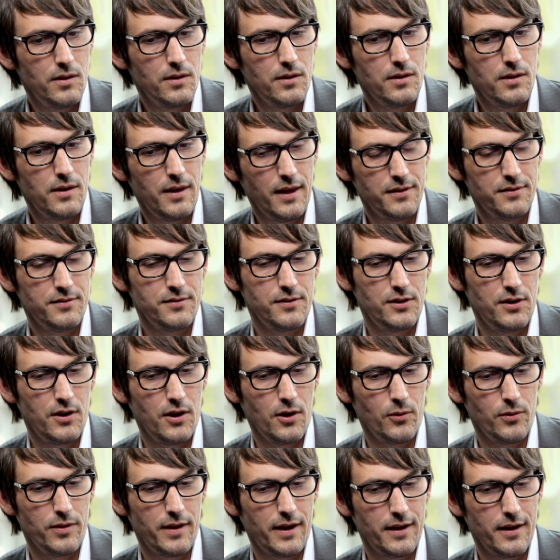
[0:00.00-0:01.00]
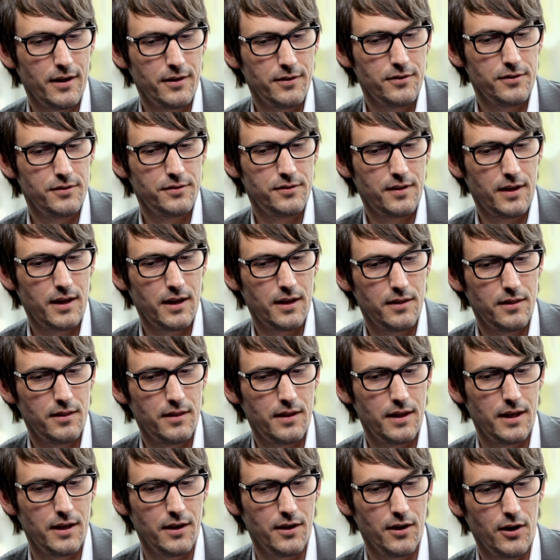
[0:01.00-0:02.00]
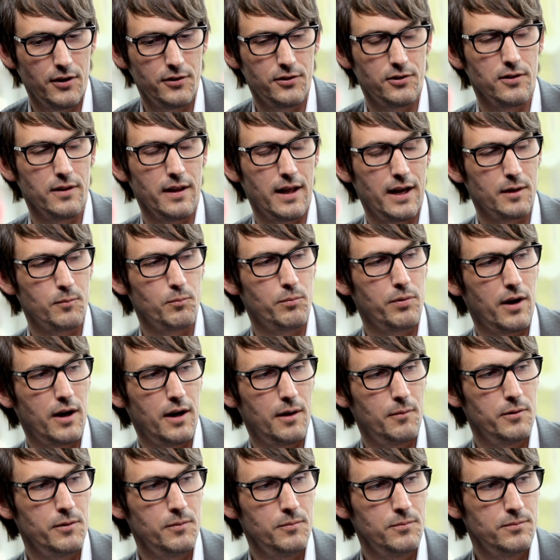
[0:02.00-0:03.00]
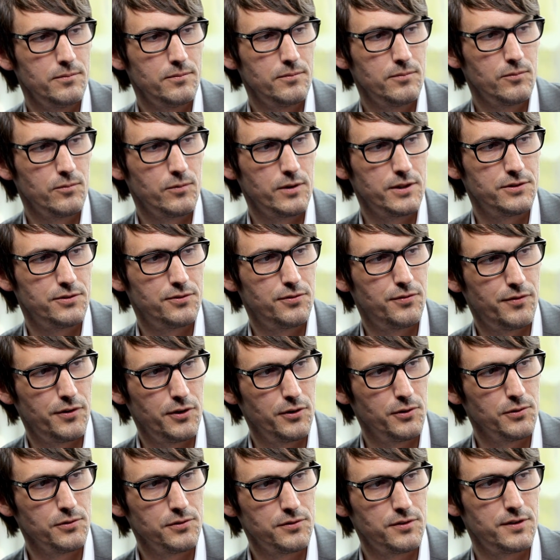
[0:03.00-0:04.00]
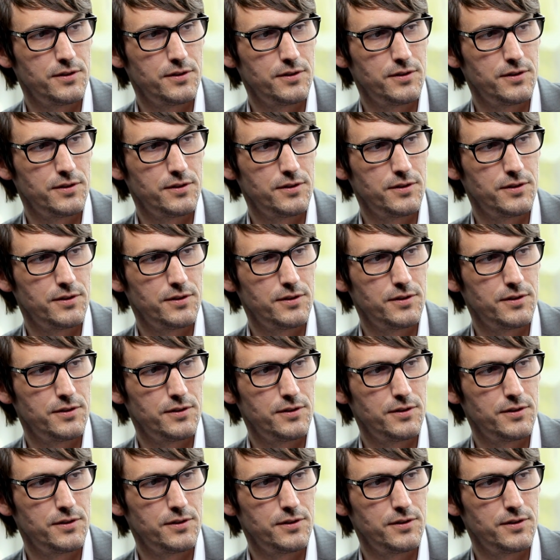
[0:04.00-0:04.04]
Yes and no. They understand the underlying problem, which fuels a